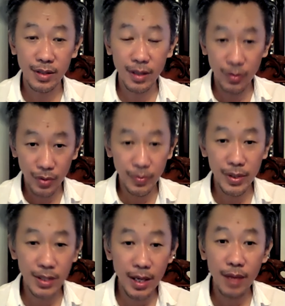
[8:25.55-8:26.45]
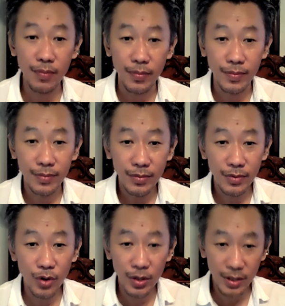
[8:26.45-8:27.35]
It will be same,
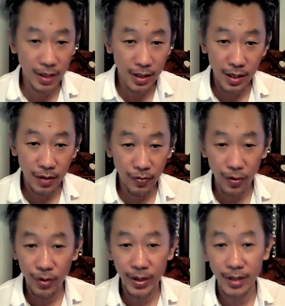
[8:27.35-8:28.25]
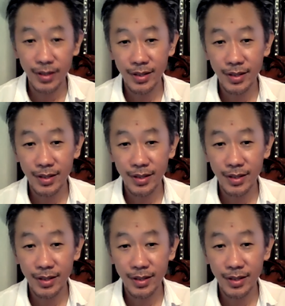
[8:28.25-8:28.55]
constantly flowing.